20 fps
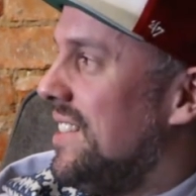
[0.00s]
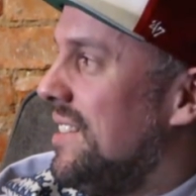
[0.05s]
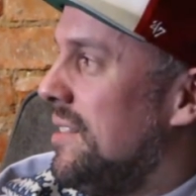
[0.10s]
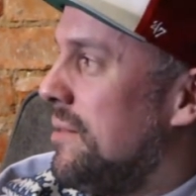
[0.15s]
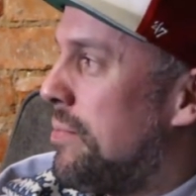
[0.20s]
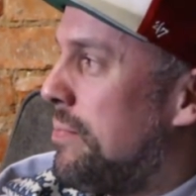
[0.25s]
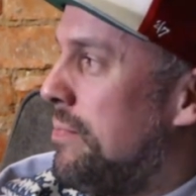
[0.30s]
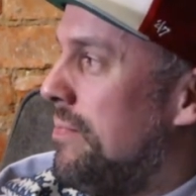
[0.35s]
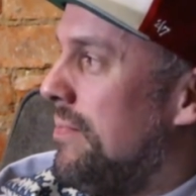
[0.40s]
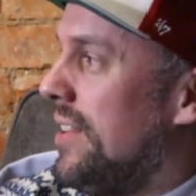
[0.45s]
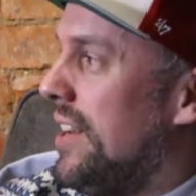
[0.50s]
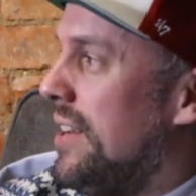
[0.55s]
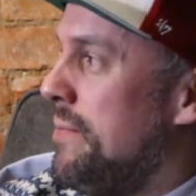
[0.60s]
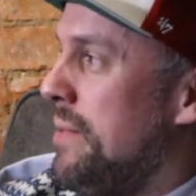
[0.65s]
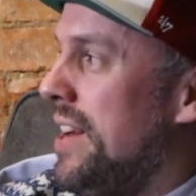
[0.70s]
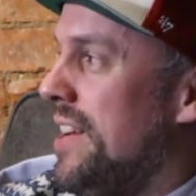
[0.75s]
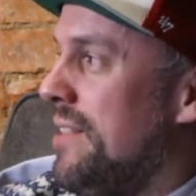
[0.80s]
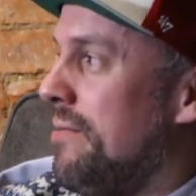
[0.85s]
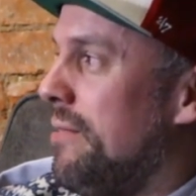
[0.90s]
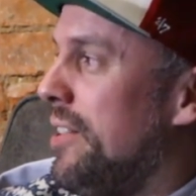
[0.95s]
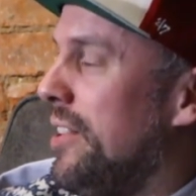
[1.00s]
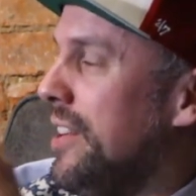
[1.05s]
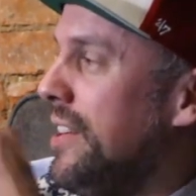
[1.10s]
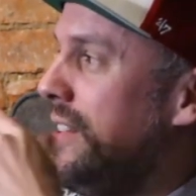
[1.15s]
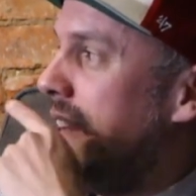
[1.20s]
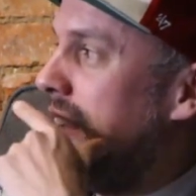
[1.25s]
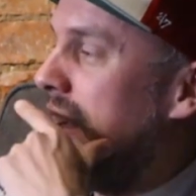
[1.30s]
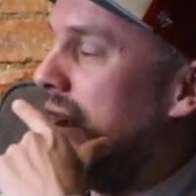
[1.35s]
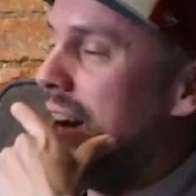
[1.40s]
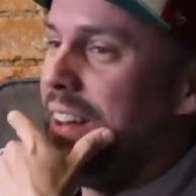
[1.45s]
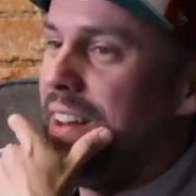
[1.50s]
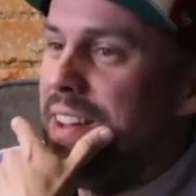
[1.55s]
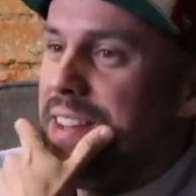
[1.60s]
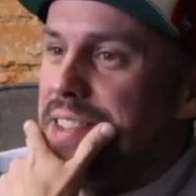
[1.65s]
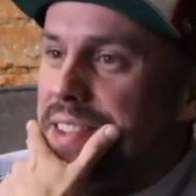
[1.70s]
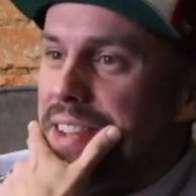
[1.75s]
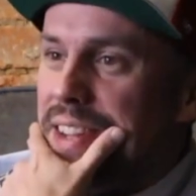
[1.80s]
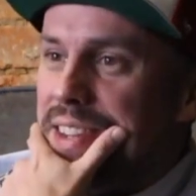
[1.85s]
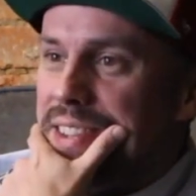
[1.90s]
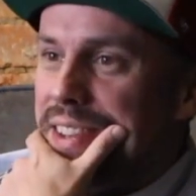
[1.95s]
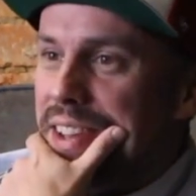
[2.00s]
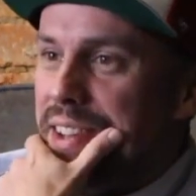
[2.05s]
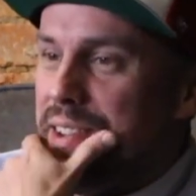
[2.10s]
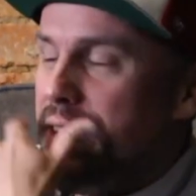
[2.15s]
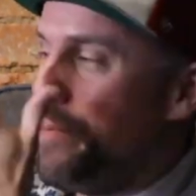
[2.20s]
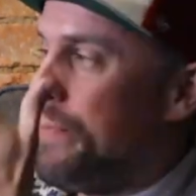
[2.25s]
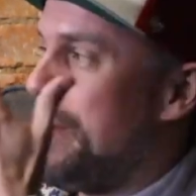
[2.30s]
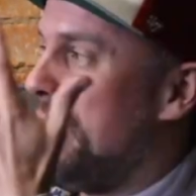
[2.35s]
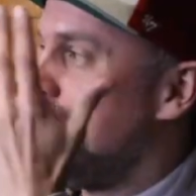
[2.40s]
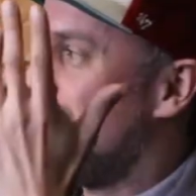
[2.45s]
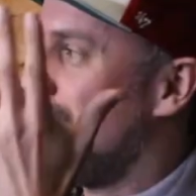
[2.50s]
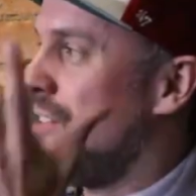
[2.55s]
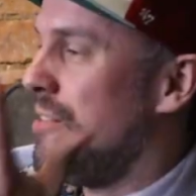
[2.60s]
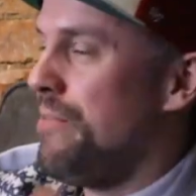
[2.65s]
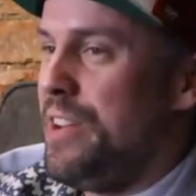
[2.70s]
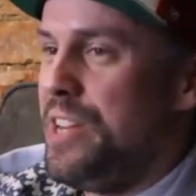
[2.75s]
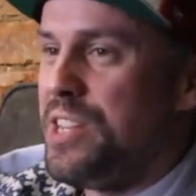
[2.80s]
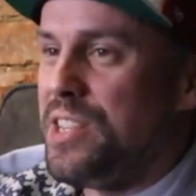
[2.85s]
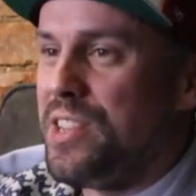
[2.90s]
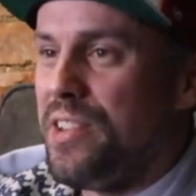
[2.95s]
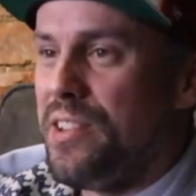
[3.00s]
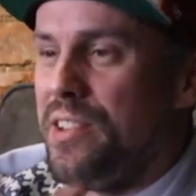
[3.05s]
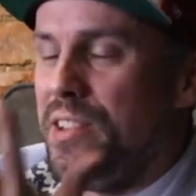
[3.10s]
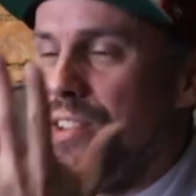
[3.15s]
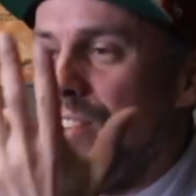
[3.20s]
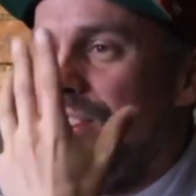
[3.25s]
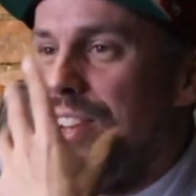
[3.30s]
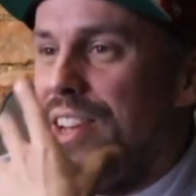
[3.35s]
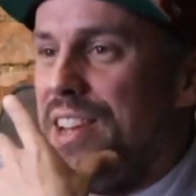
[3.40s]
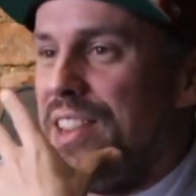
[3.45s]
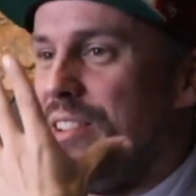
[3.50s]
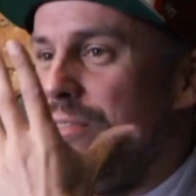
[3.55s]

Who knows? I mean, it really, yeah, that's, that's it depends on. or Johnson City.